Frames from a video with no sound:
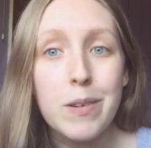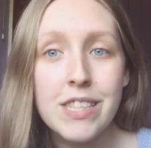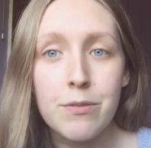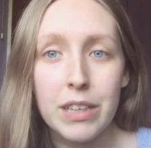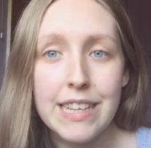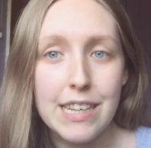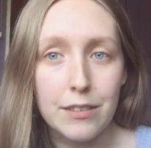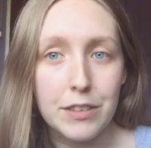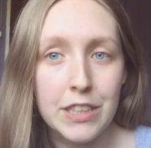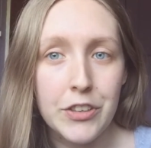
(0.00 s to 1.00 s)
wasn't really
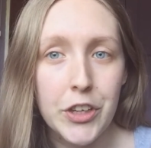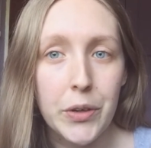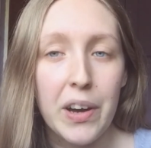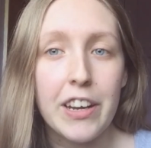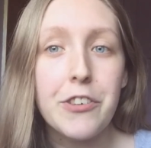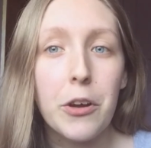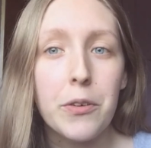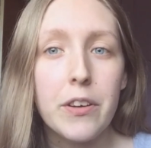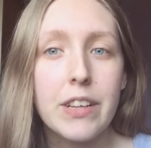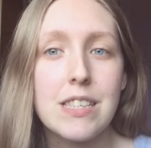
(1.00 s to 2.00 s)
delved into, and I don't
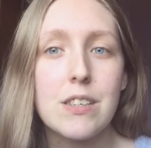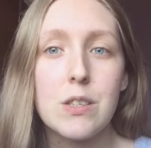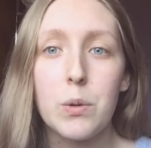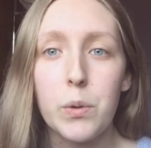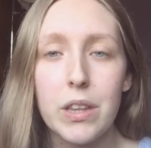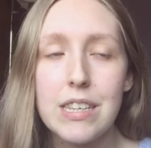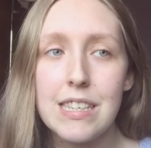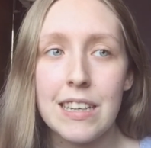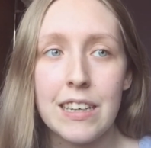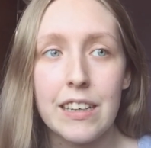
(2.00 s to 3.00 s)
know if that's because the author
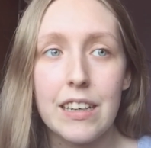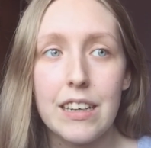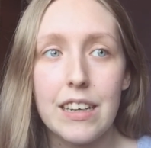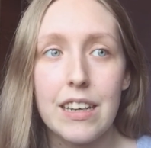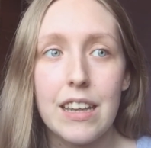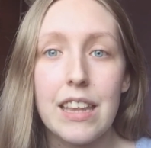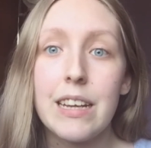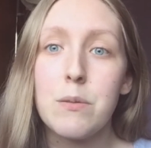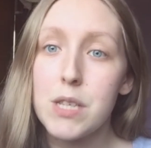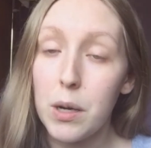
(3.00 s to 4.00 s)
didn't think
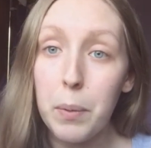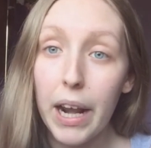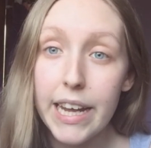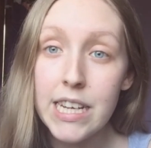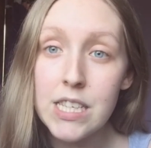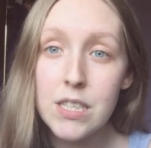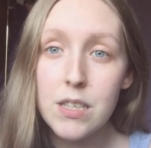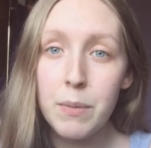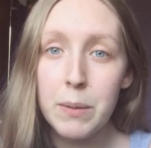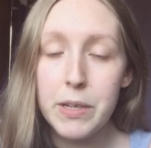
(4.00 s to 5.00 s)
it was her place
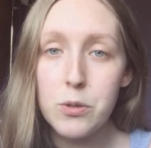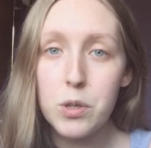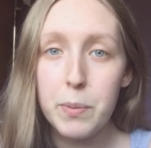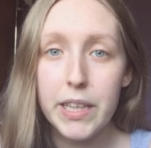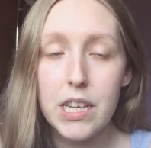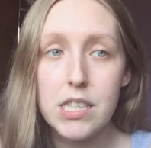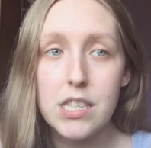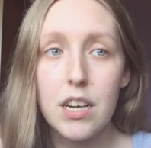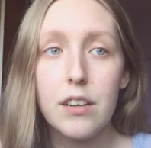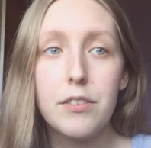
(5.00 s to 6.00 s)
to maybe talk about that
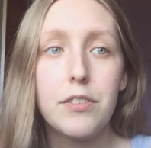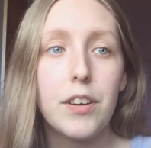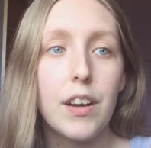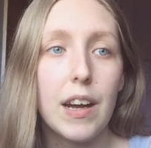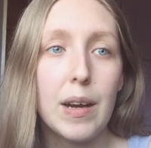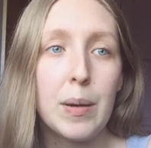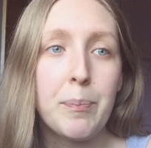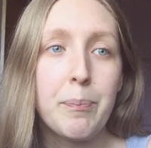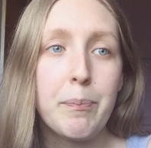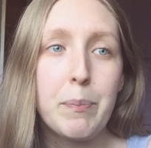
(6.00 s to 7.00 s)
stuff,
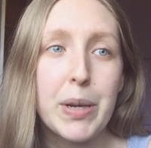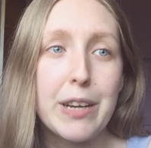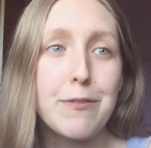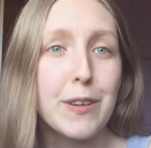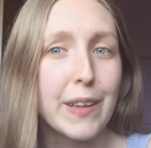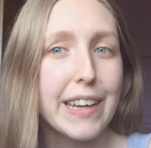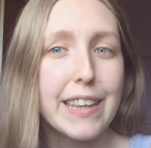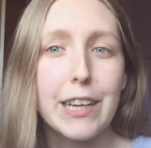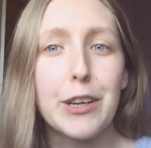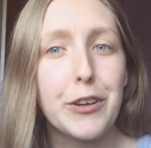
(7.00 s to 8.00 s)
but I feel like
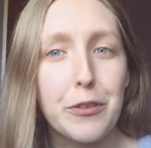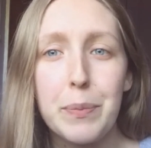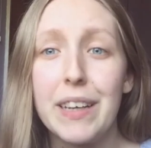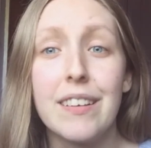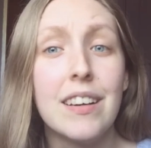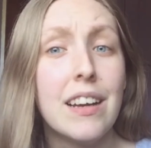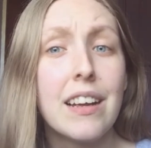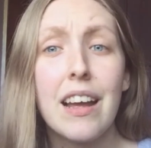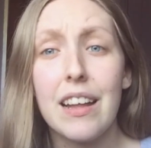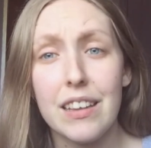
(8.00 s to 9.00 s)
there could have been
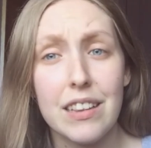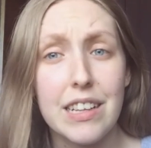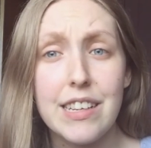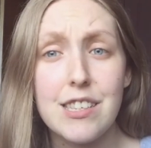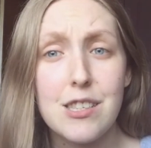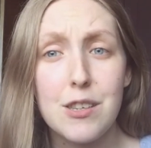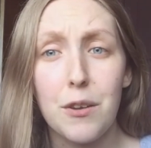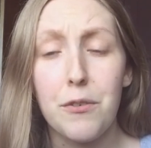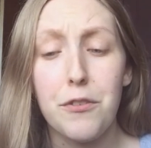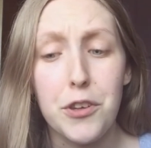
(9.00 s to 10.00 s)
at least
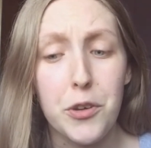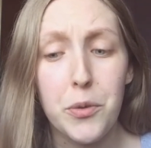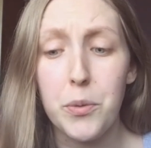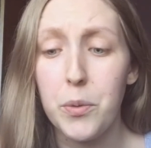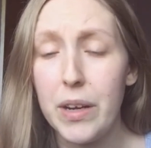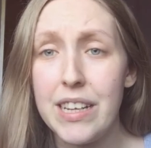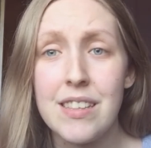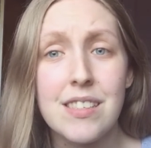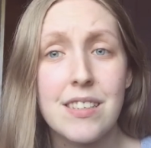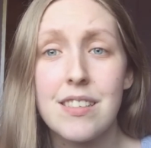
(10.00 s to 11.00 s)
a few
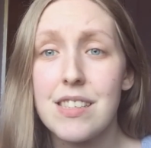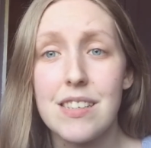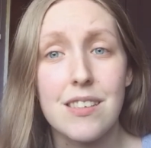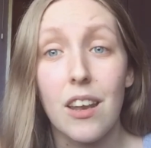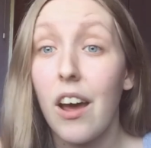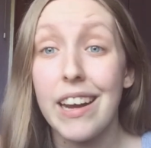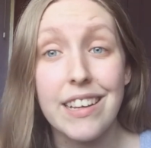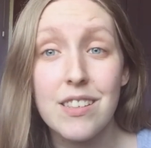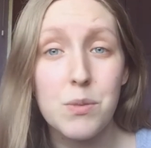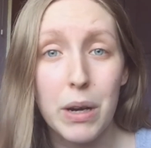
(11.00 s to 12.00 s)
instances,
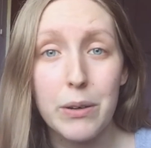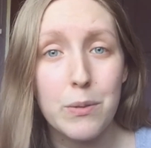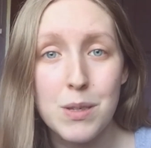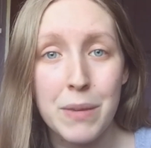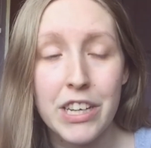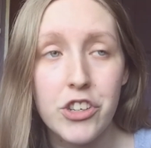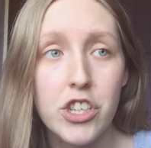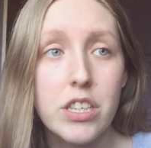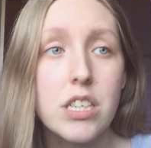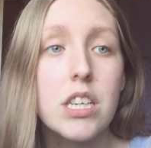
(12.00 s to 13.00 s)
lines where it was
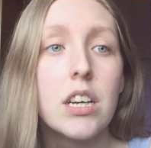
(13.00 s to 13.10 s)
mentioned.